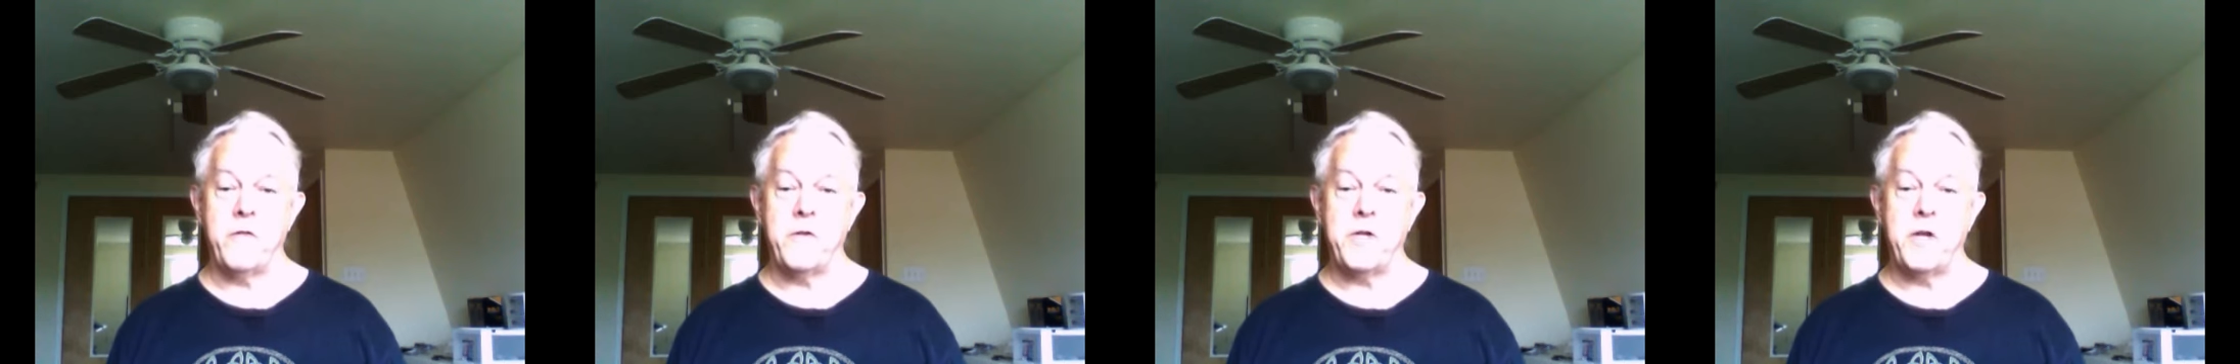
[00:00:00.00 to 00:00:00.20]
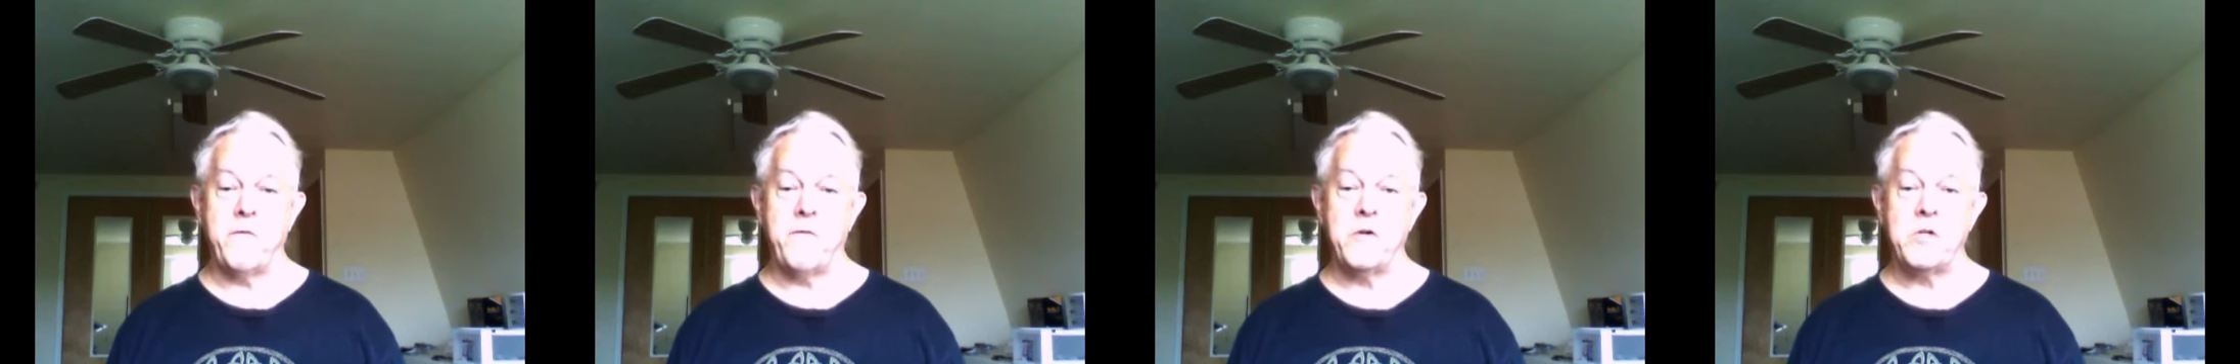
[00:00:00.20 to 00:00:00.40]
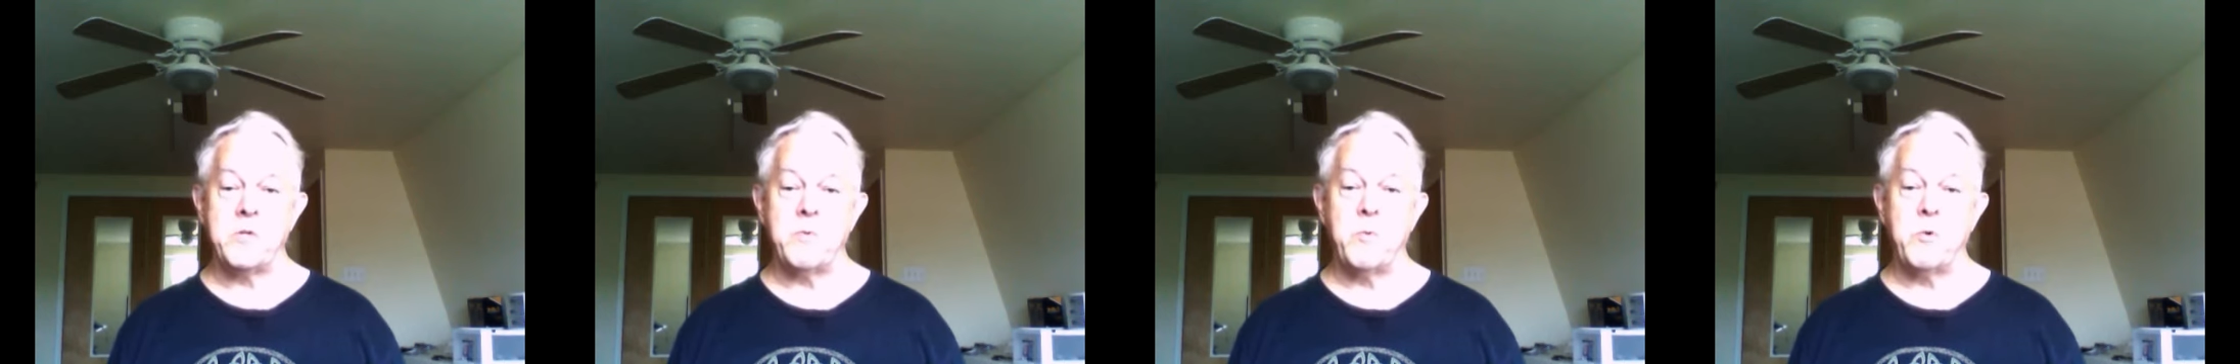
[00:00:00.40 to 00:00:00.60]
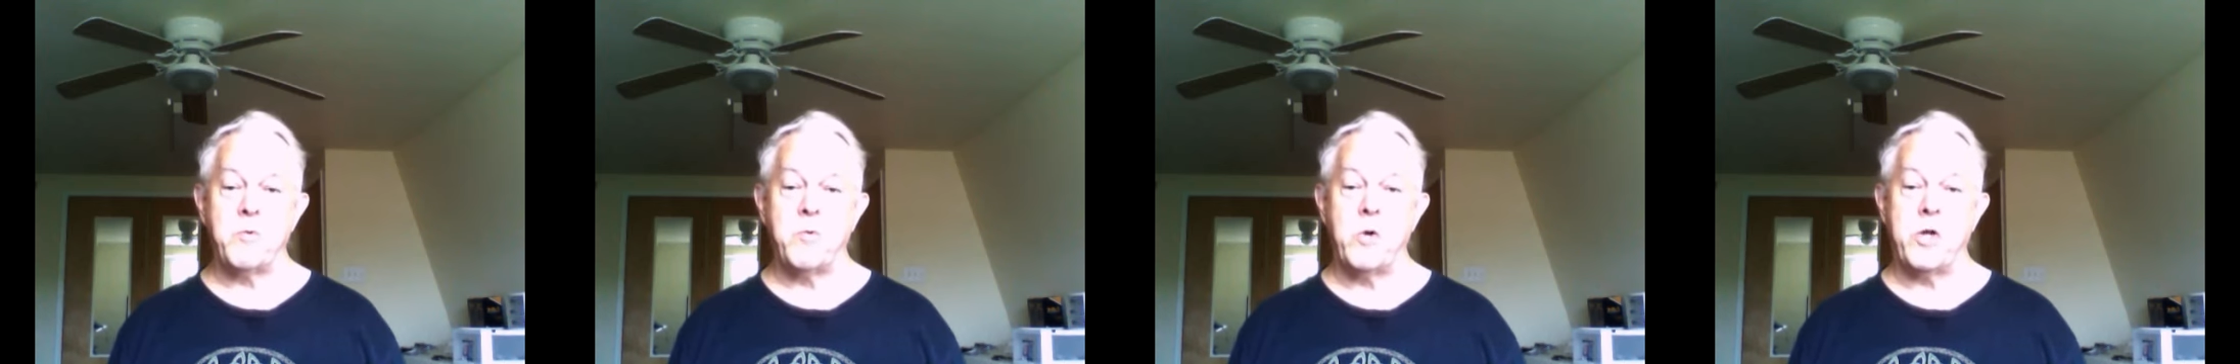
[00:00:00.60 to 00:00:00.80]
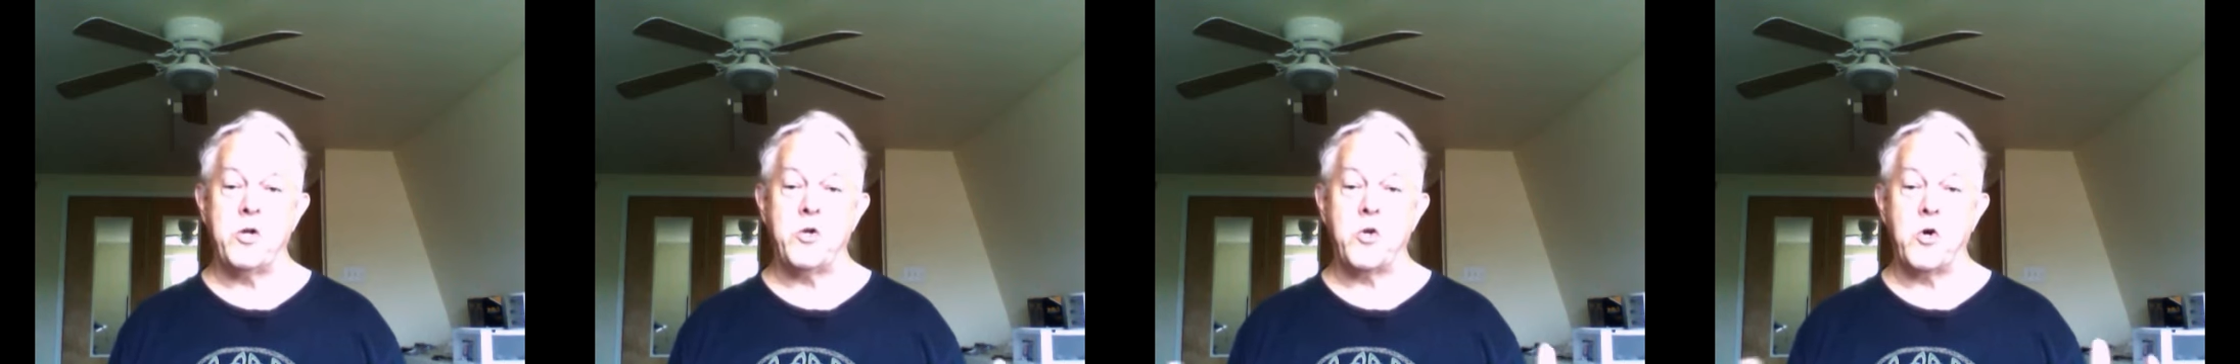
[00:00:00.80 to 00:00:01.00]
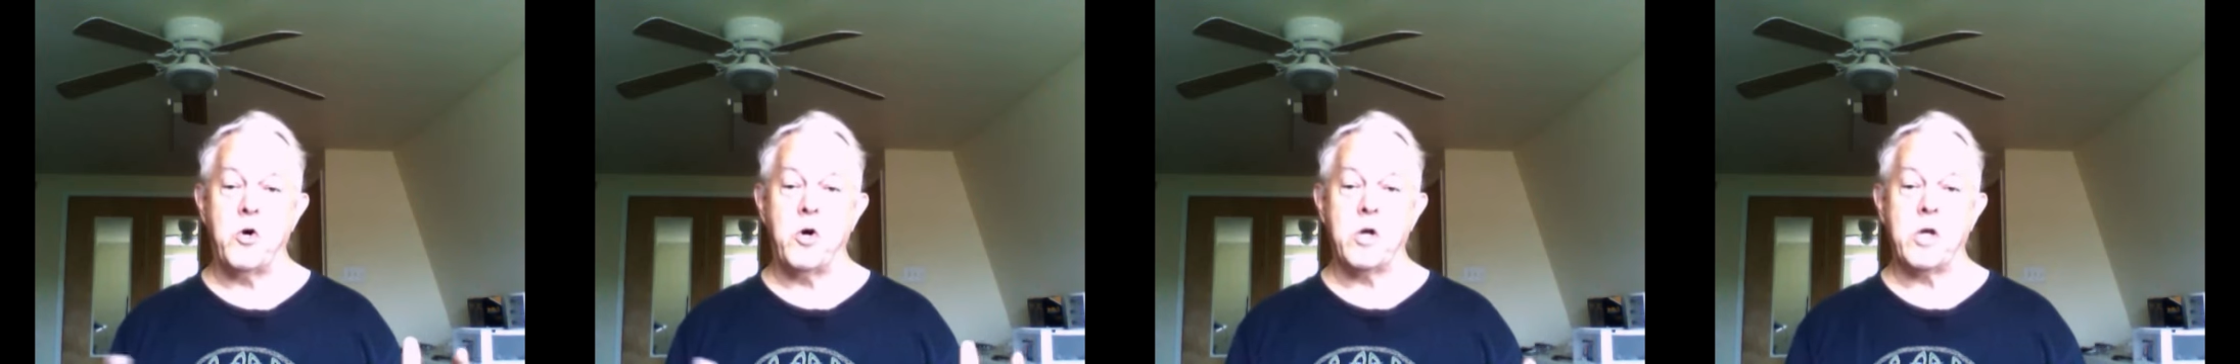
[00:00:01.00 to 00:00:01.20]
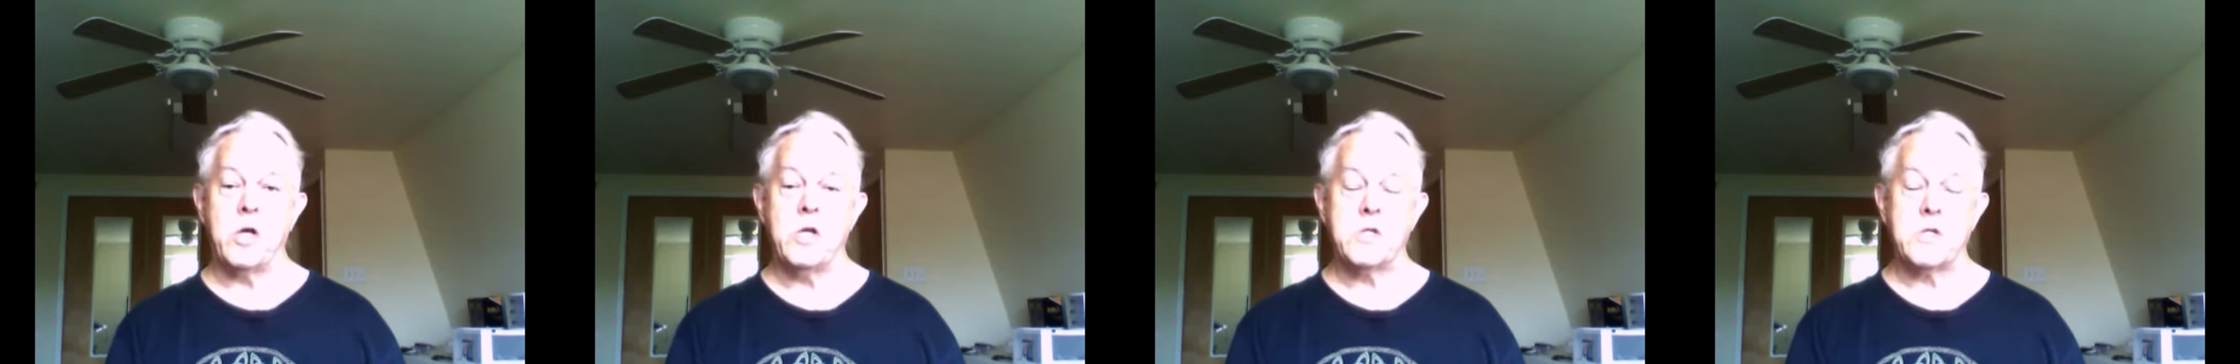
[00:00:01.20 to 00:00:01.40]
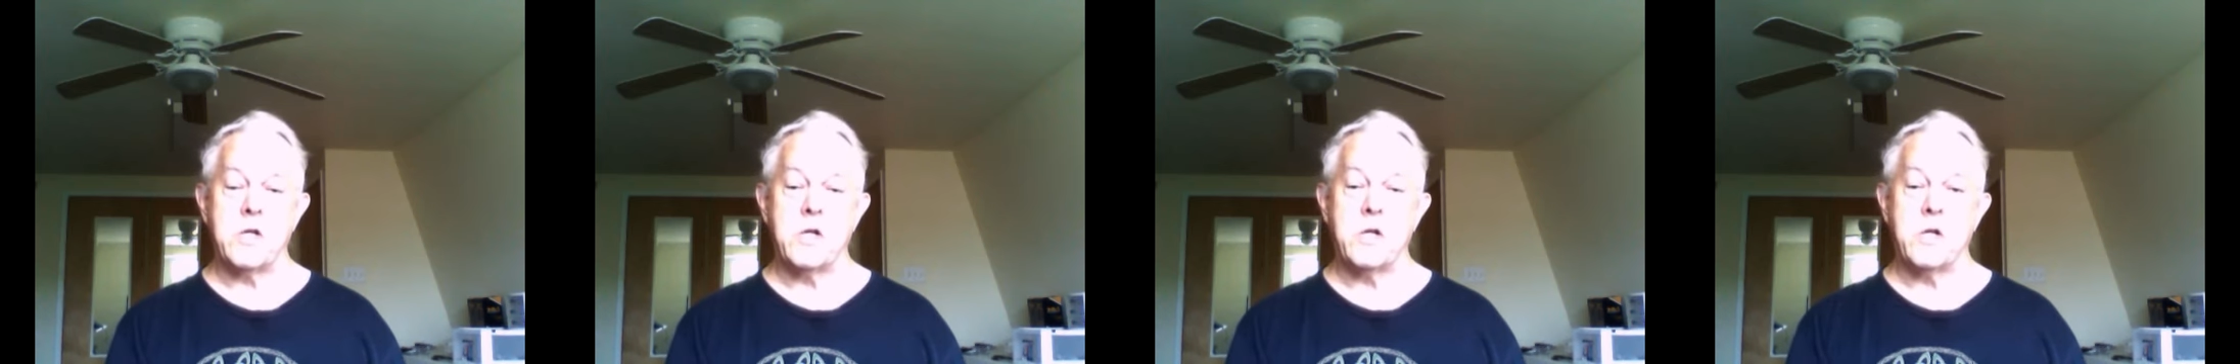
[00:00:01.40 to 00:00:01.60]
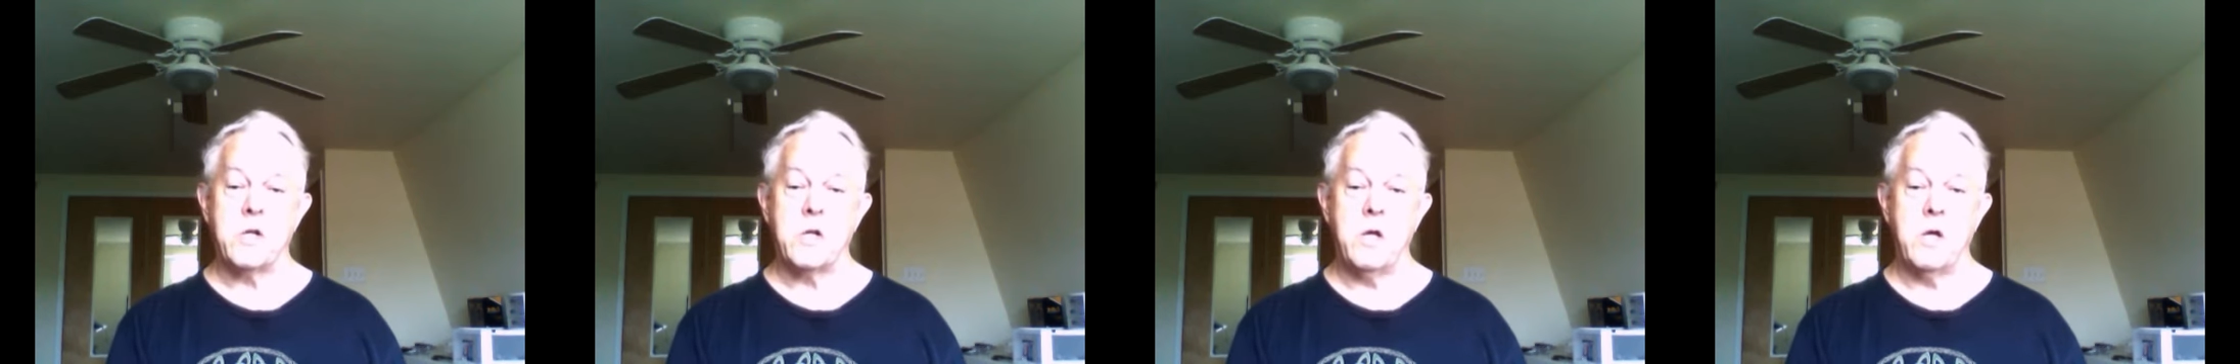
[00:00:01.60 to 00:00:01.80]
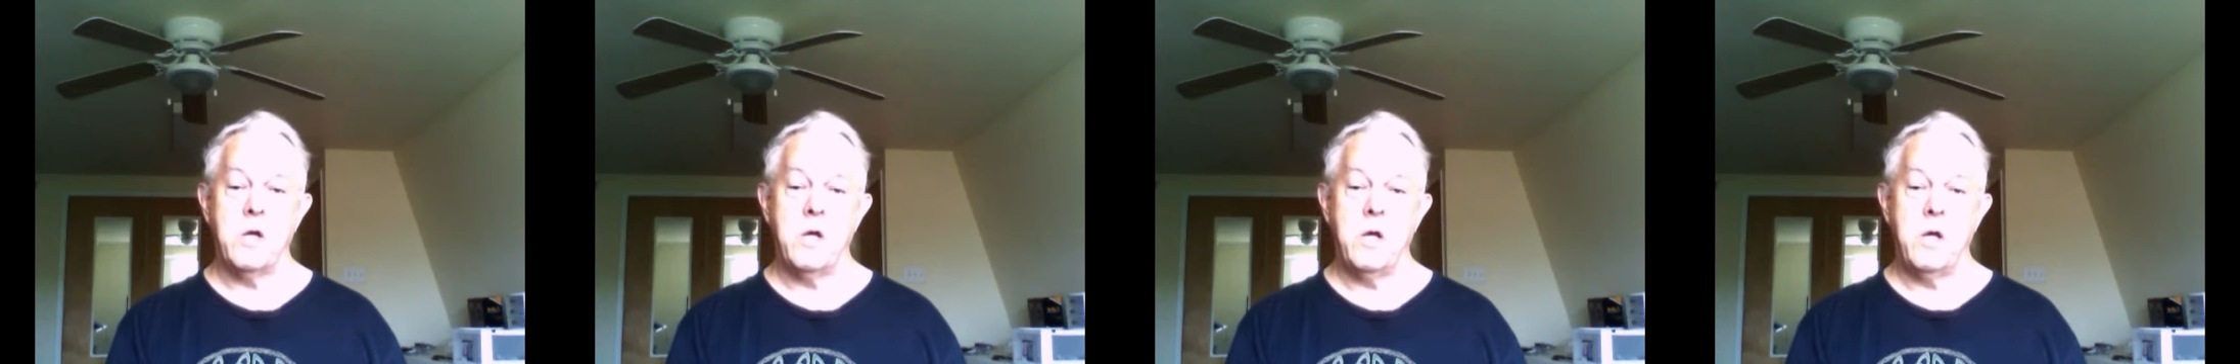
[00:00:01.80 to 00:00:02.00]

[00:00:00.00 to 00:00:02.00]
the difference between donkeys and